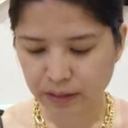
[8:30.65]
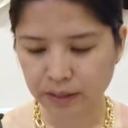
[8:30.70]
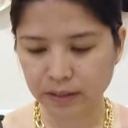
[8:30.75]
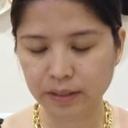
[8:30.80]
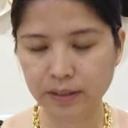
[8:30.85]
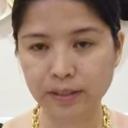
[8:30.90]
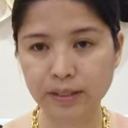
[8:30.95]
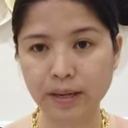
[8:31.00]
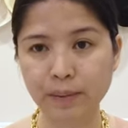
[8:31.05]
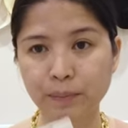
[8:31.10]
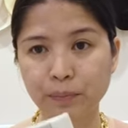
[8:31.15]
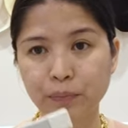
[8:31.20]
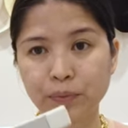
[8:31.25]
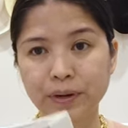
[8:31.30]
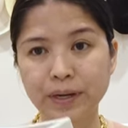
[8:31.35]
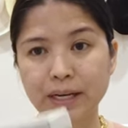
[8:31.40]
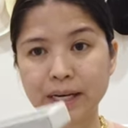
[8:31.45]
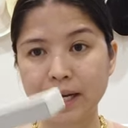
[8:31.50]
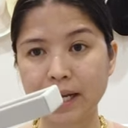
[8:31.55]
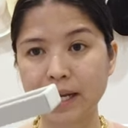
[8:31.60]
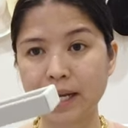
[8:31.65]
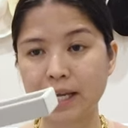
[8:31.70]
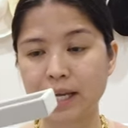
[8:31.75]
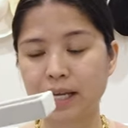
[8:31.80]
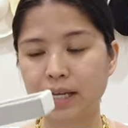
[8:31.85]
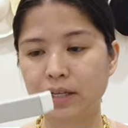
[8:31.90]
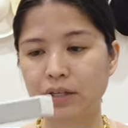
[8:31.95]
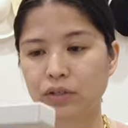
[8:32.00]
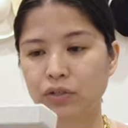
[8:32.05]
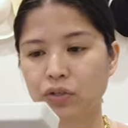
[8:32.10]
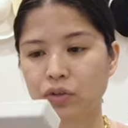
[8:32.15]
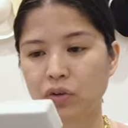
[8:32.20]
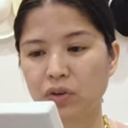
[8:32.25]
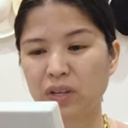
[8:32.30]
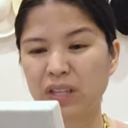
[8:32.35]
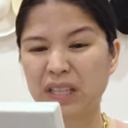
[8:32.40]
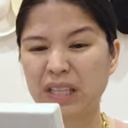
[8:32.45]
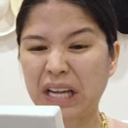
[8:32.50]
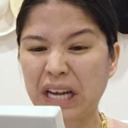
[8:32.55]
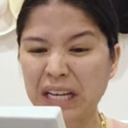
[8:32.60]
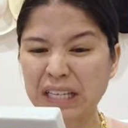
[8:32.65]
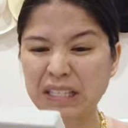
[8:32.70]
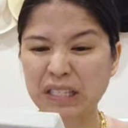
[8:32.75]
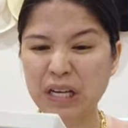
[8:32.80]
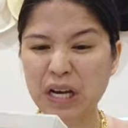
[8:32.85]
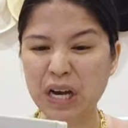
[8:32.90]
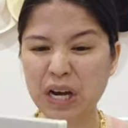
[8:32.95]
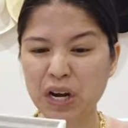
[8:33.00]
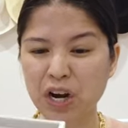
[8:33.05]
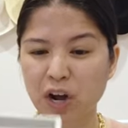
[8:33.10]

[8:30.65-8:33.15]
separately. So it does add